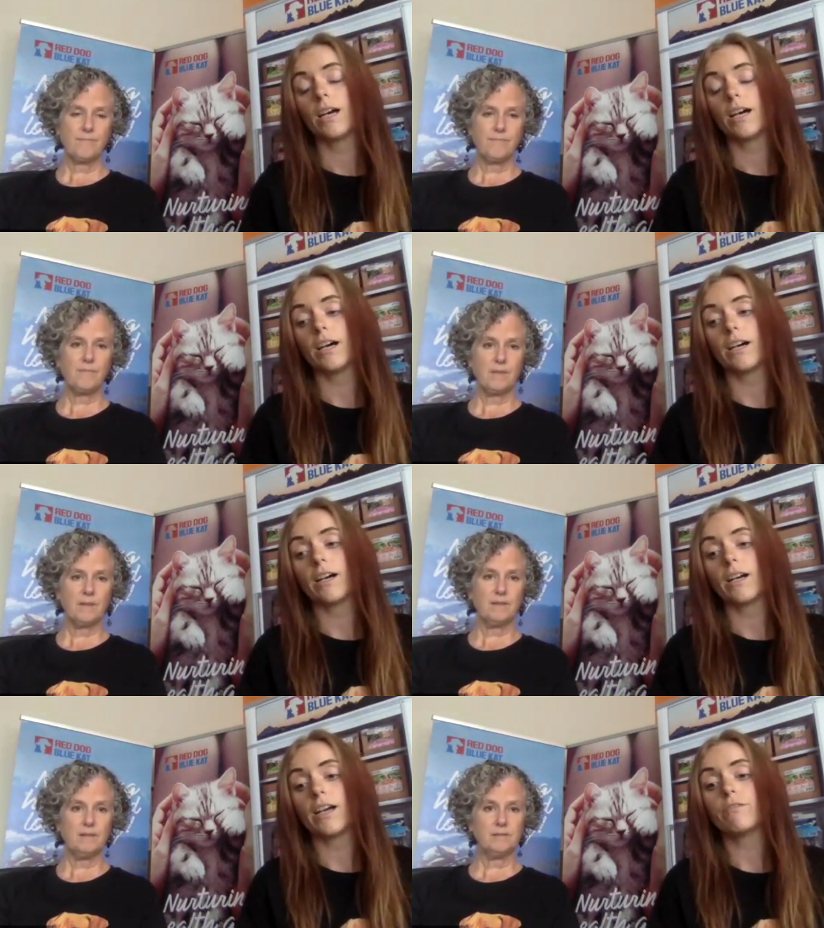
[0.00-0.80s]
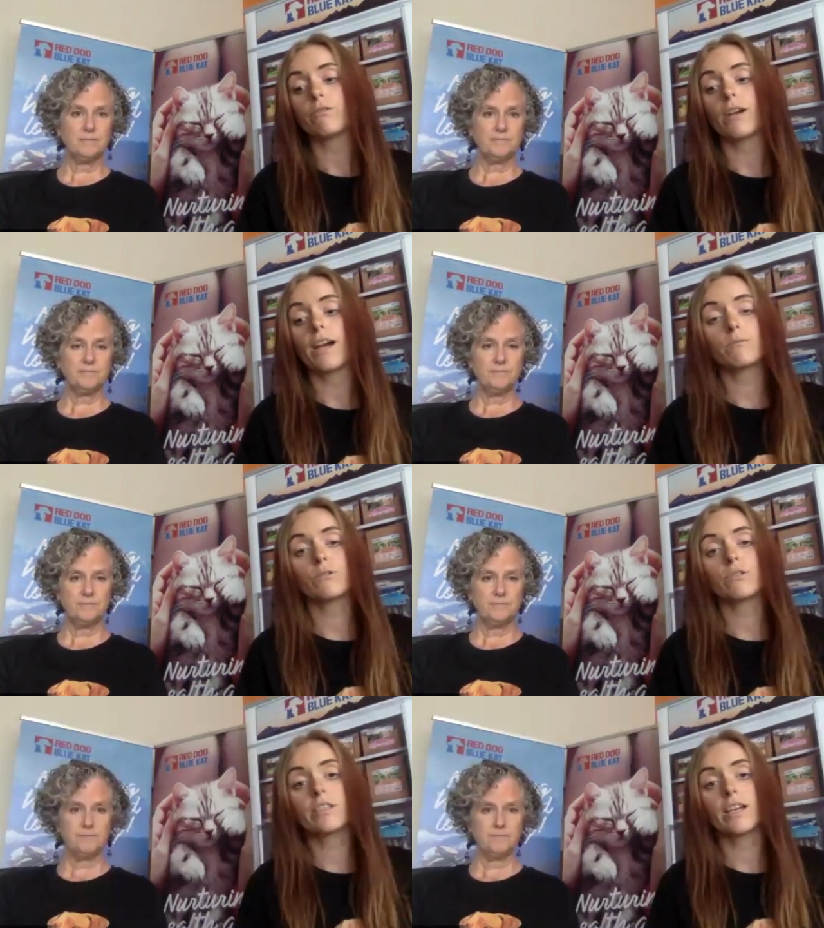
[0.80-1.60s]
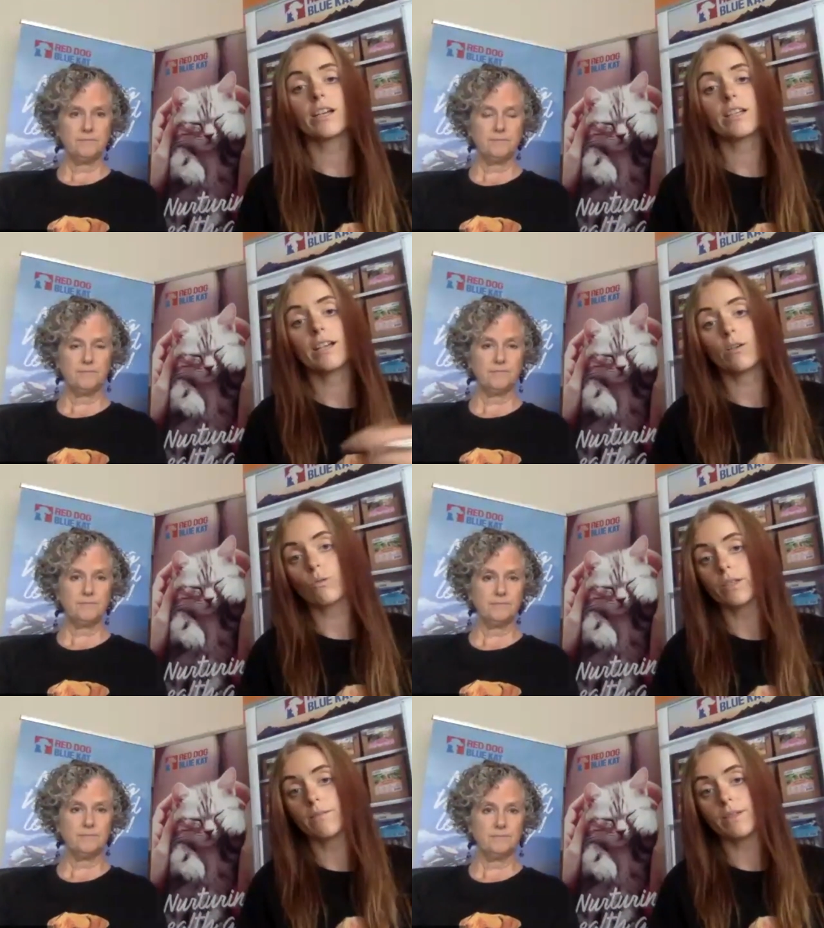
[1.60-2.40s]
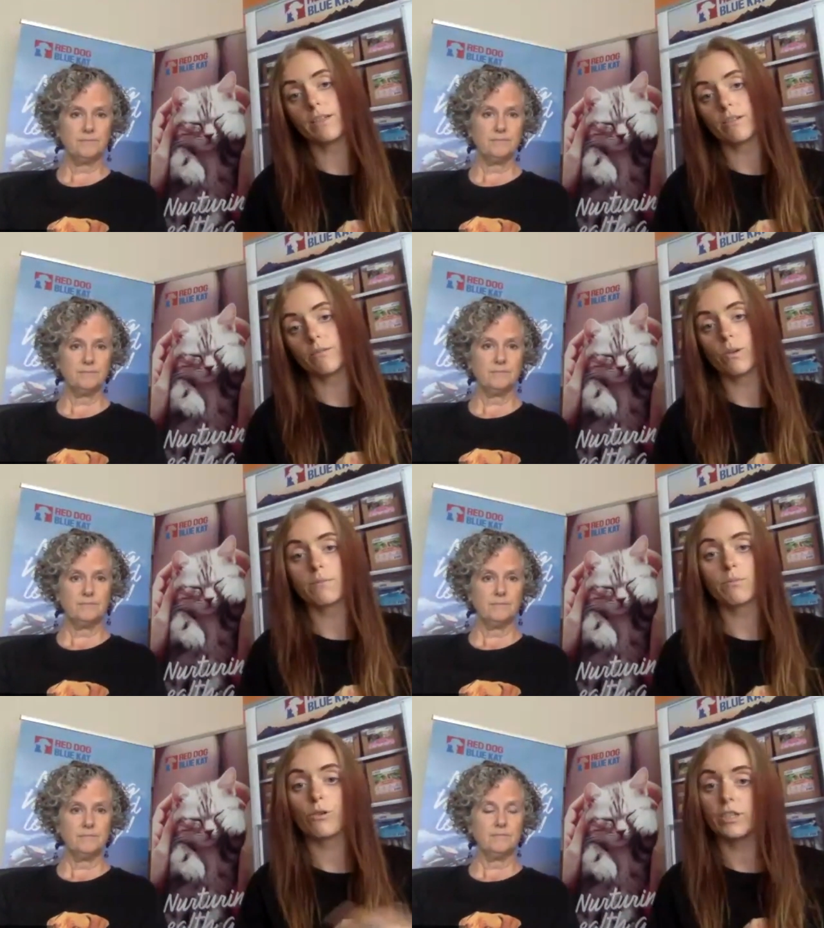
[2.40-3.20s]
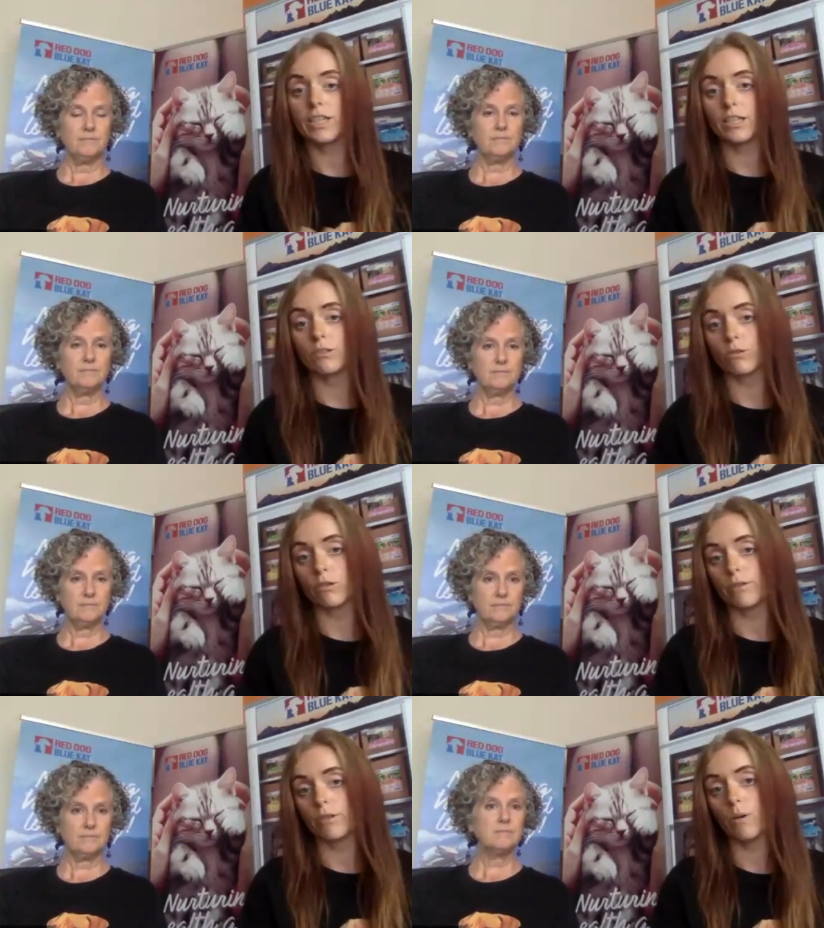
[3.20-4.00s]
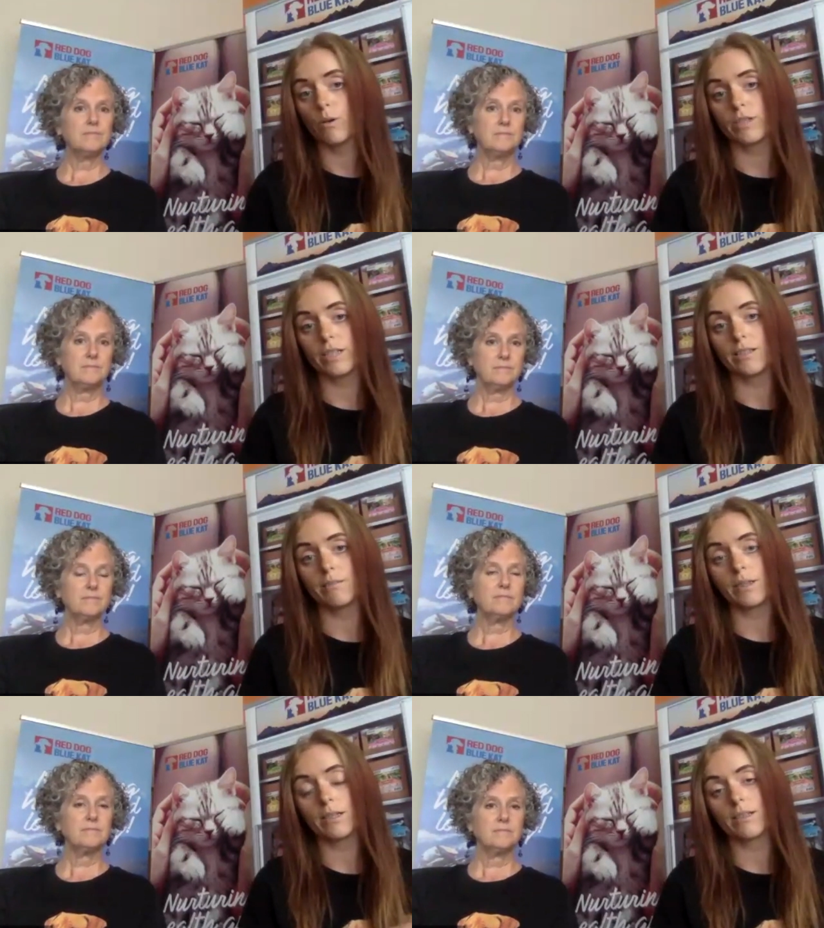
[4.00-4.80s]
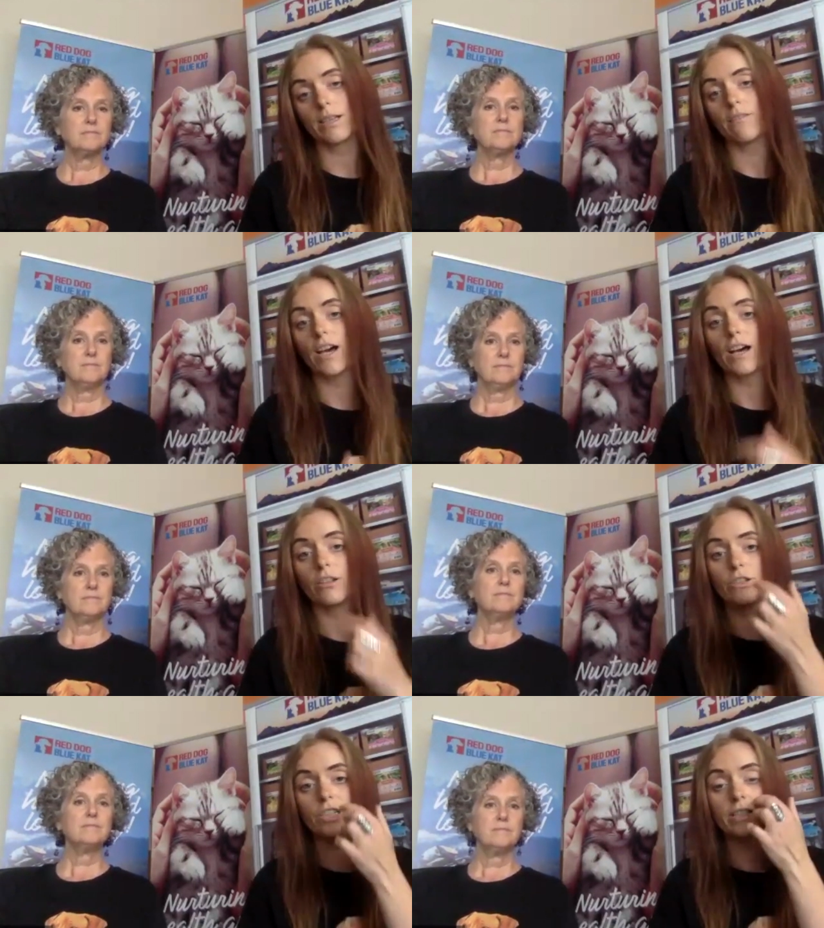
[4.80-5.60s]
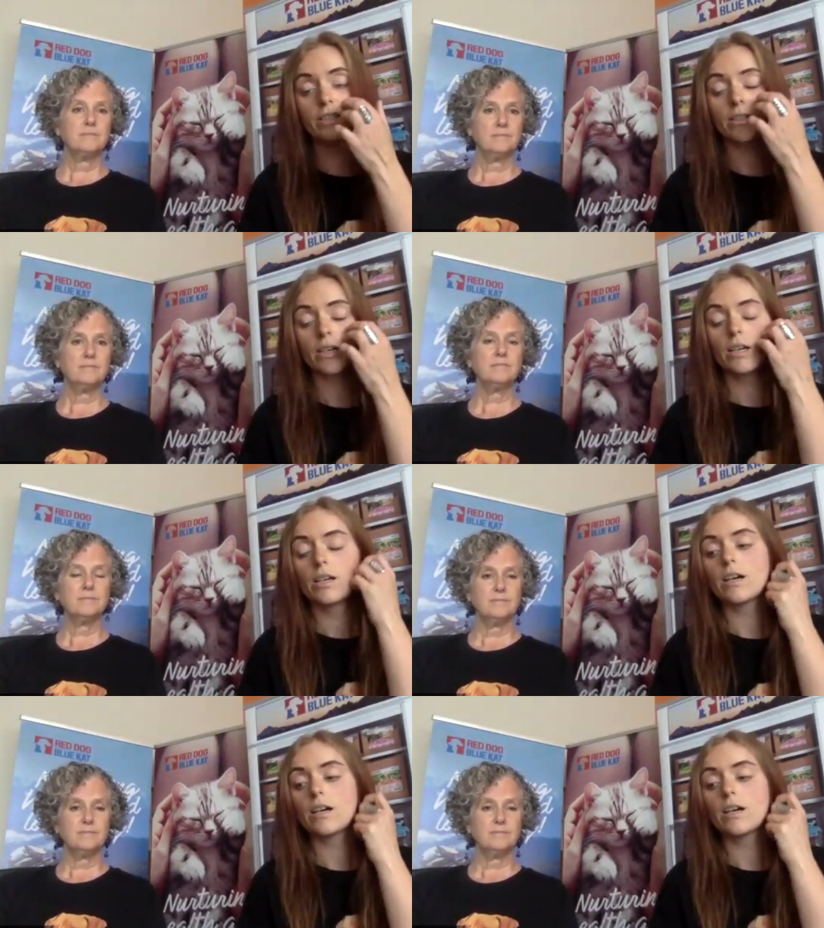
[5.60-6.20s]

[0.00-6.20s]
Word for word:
Speaker 1: Uh, and for animals that can only be on one protein or a few proteins because they have allergies mm-hmm.